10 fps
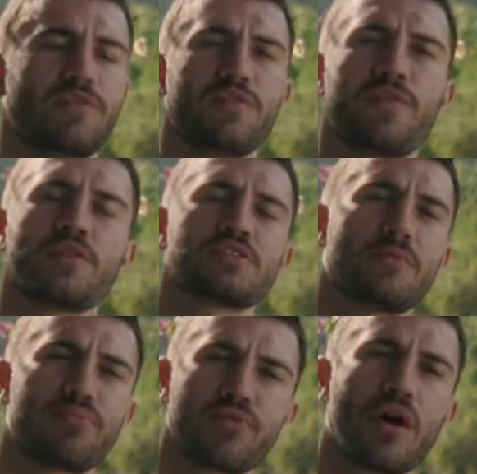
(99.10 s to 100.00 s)
But if you
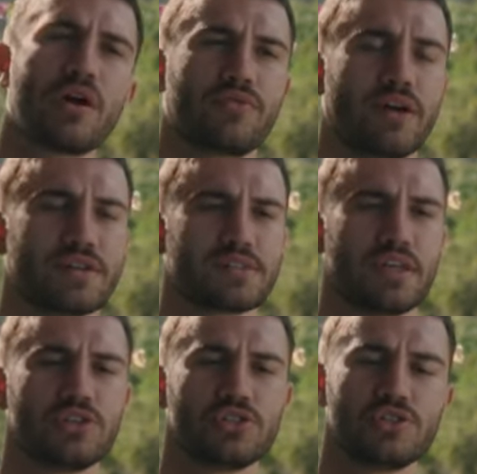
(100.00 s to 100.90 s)
focus on
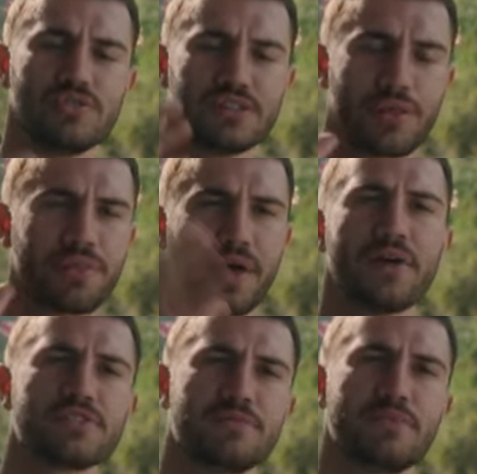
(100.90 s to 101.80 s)
progress and you're shooting a
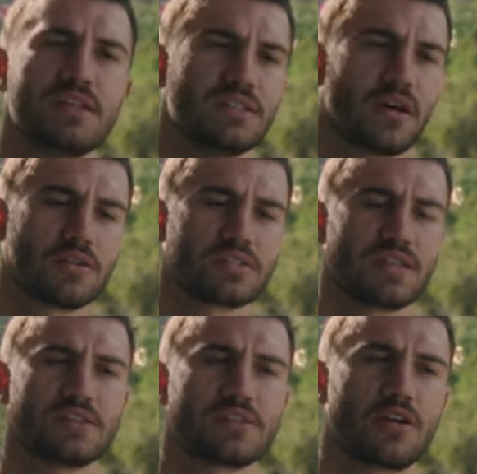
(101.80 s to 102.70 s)
thousand mini
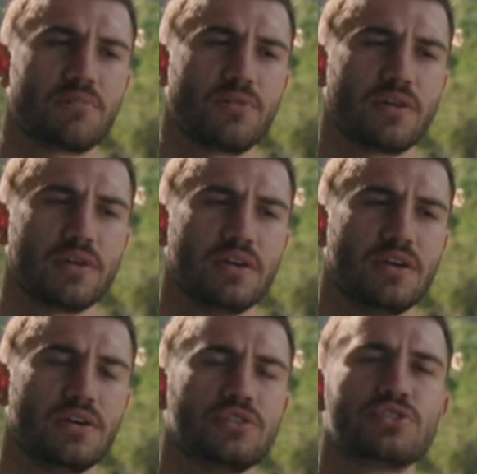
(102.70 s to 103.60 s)
darts at this dartboard,
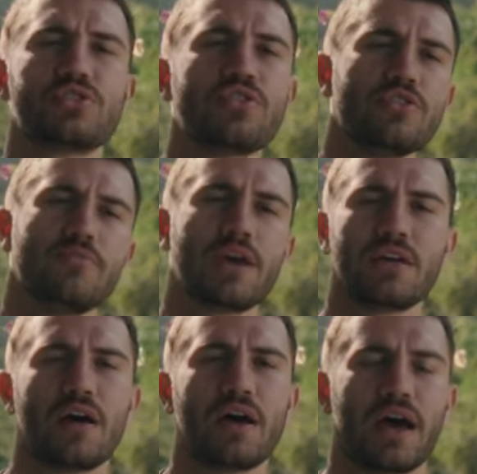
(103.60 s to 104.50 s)
sure you
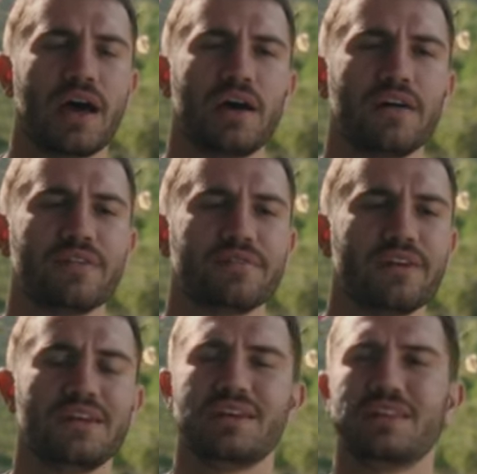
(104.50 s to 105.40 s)
may not
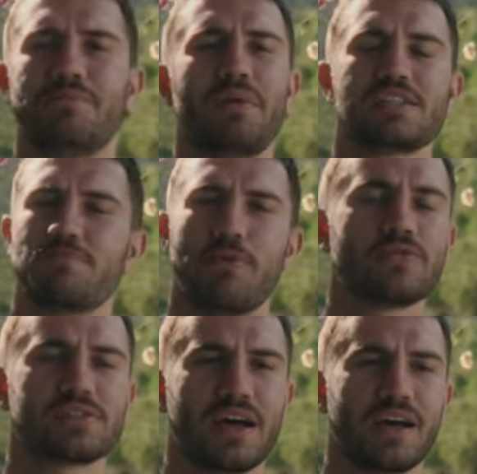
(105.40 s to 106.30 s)
have the
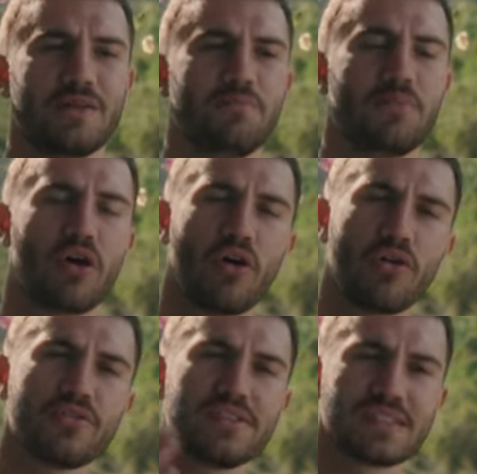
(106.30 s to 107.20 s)
best bullseye,
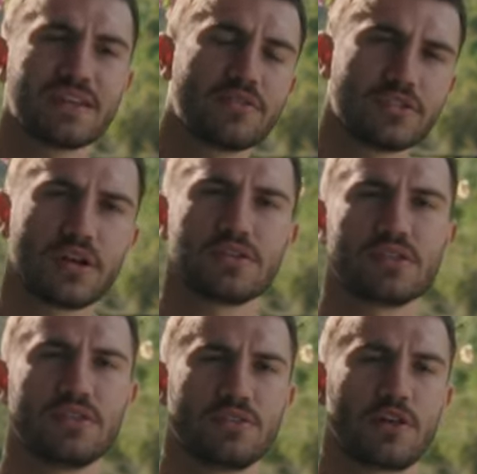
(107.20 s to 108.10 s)
but all these little
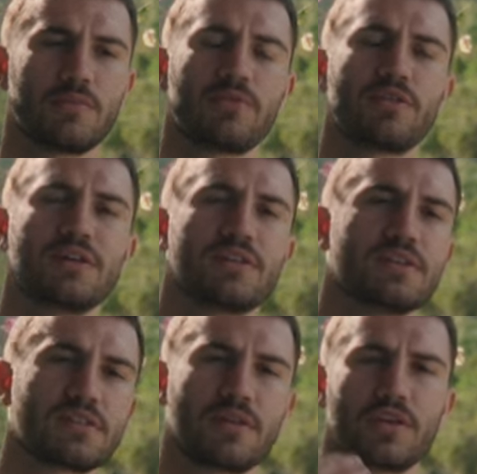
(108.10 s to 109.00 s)
darts on the dartboard
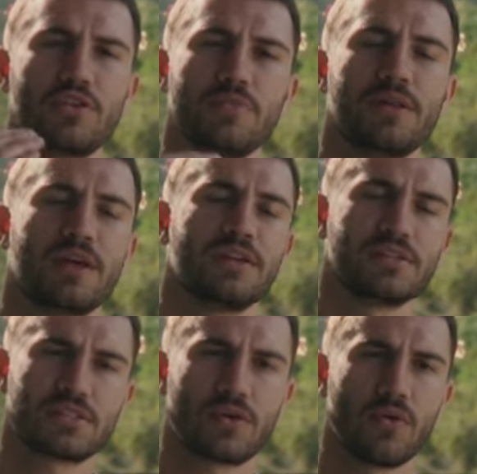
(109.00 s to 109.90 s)
at least are
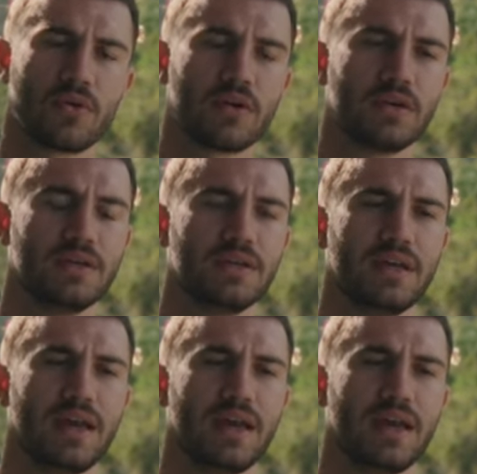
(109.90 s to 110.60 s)
accumulating score